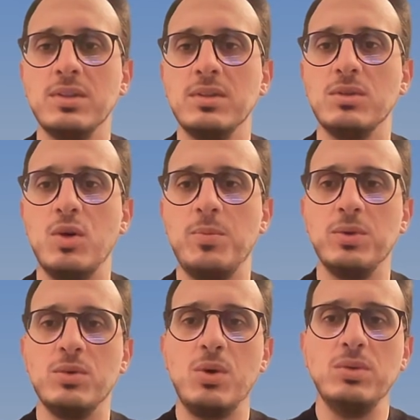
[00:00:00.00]

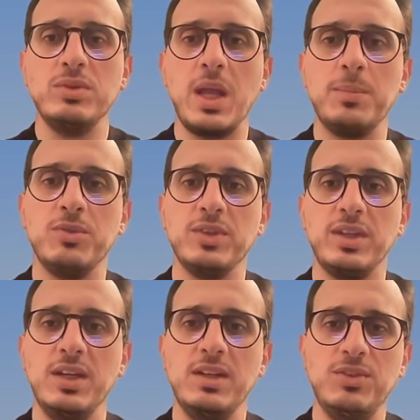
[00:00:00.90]
OpenCode, type
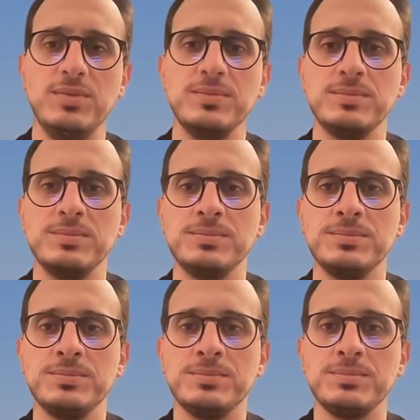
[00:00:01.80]
skills,
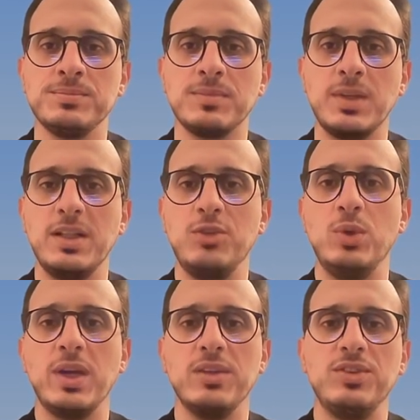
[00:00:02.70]
and as you
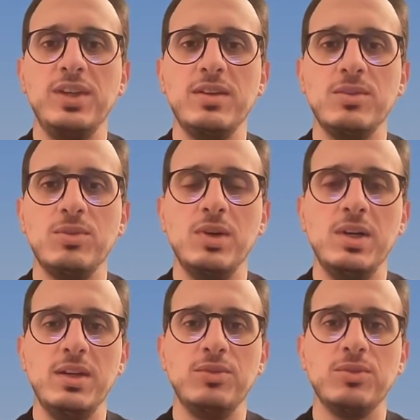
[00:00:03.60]
can see, this is the
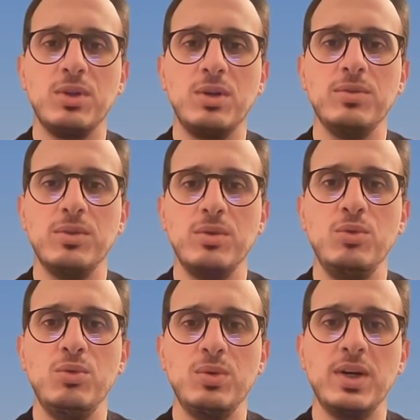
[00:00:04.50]
list of the
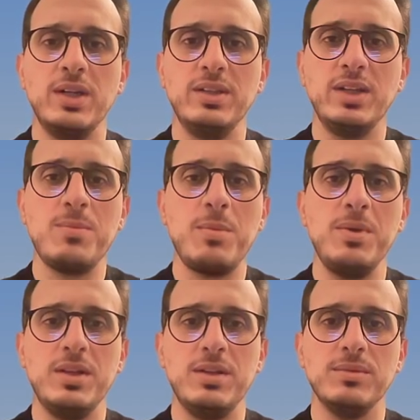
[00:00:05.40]
new added capability.